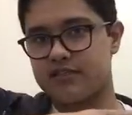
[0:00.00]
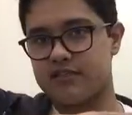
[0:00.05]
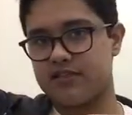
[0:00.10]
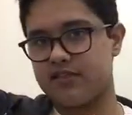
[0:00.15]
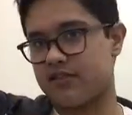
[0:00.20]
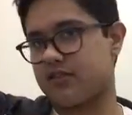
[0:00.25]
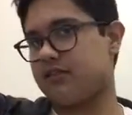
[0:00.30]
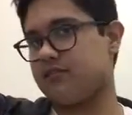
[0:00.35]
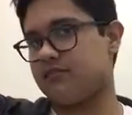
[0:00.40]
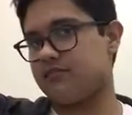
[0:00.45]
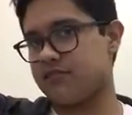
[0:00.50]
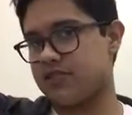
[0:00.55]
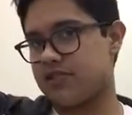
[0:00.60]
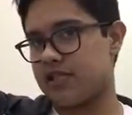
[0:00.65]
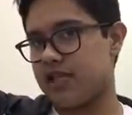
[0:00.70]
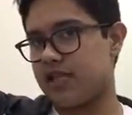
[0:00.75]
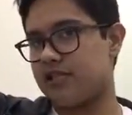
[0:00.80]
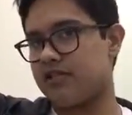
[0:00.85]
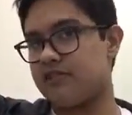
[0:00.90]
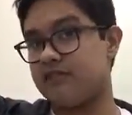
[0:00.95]
the
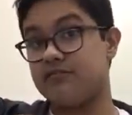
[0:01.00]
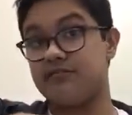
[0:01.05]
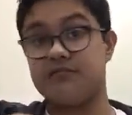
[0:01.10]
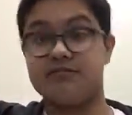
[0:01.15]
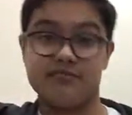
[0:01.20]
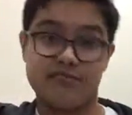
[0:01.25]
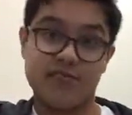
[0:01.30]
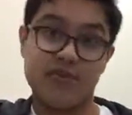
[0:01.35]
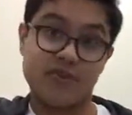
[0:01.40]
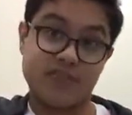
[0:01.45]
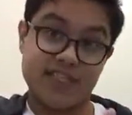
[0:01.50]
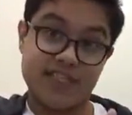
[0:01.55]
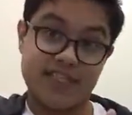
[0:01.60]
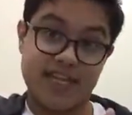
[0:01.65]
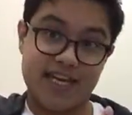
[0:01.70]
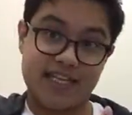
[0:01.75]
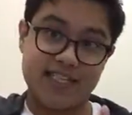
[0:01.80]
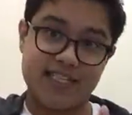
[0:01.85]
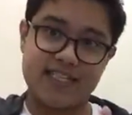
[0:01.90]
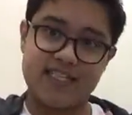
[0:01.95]
state, mostly
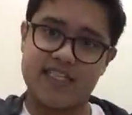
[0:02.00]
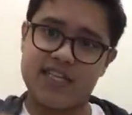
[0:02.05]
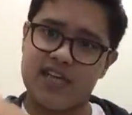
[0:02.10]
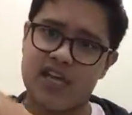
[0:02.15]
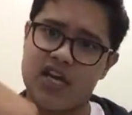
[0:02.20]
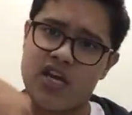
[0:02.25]
Texas,